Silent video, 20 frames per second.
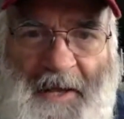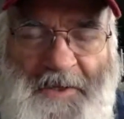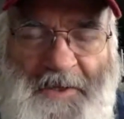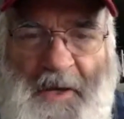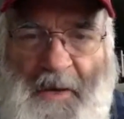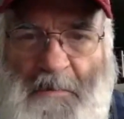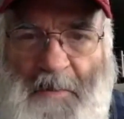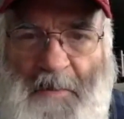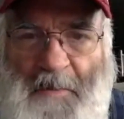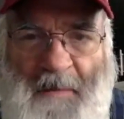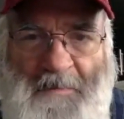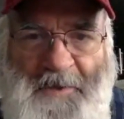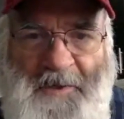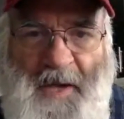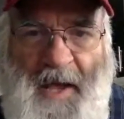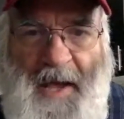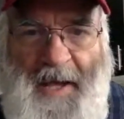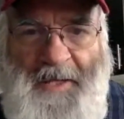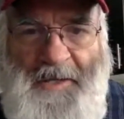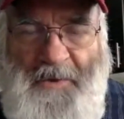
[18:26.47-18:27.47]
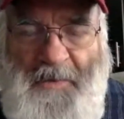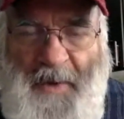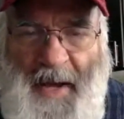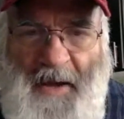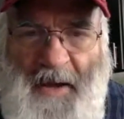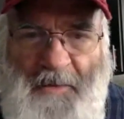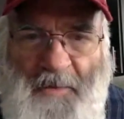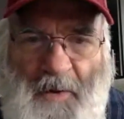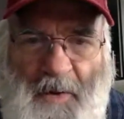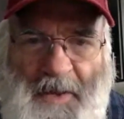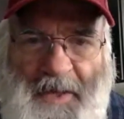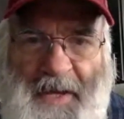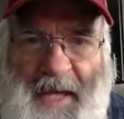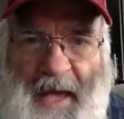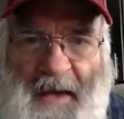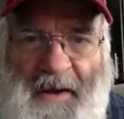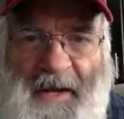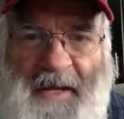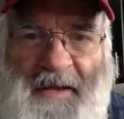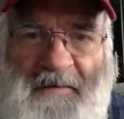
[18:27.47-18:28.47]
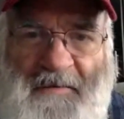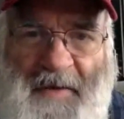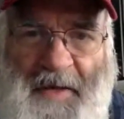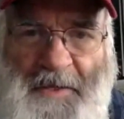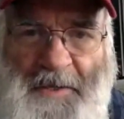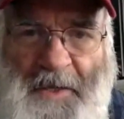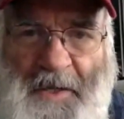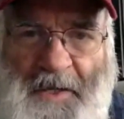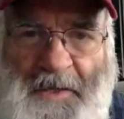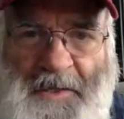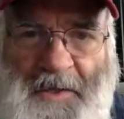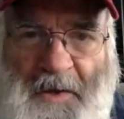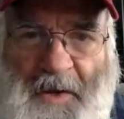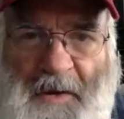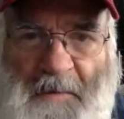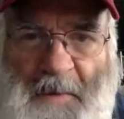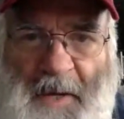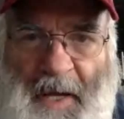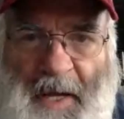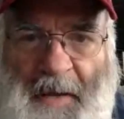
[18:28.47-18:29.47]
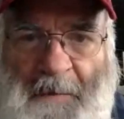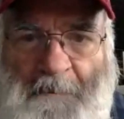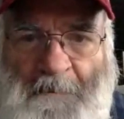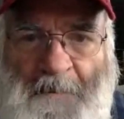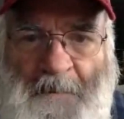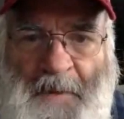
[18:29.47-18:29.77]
You can put up signs around where the county convention is going to be.